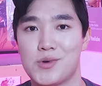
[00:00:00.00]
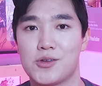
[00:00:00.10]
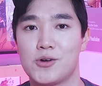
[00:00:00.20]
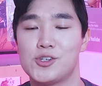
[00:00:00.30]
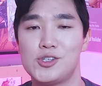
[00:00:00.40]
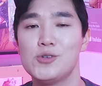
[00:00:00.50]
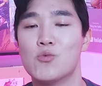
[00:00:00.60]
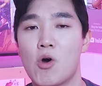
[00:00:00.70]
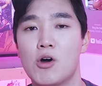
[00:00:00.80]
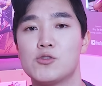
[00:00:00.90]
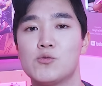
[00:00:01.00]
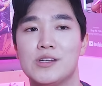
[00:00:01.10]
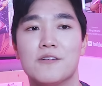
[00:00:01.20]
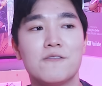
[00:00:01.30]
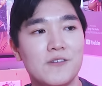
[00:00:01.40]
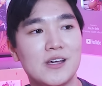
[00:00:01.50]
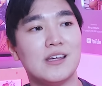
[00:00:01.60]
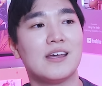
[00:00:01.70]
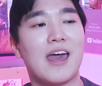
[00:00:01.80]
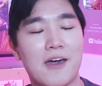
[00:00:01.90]
with her. She was really
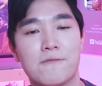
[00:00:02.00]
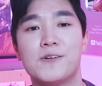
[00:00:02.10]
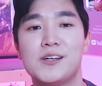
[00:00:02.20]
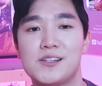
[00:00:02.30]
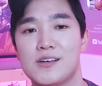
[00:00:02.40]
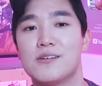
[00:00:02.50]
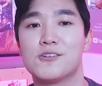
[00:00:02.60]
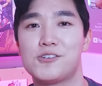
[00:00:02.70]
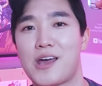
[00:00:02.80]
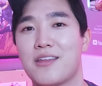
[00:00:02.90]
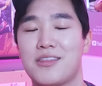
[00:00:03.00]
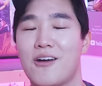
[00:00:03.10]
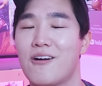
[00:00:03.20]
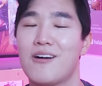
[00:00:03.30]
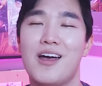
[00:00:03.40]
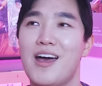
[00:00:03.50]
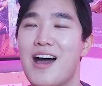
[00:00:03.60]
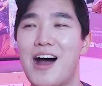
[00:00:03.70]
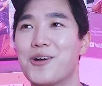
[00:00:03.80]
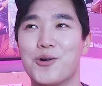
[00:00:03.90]
feeling every single chant there.
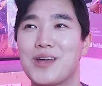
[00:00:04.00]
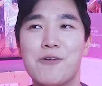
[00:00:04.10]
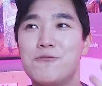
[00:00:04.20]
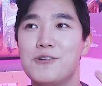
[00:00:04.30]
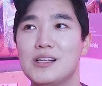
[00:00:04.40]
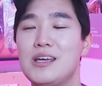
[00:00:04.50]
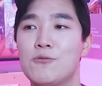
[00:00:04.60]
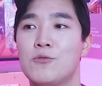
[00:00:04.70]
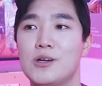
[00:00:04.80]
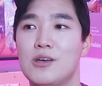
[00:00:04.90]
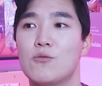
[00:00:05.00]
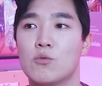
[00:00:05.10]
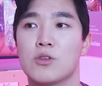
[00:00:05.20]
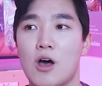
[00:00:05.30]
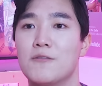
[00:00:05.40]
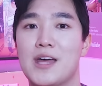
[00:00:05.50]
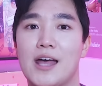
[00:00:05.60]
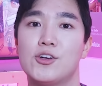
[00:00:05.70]
I don't know, I really, really love that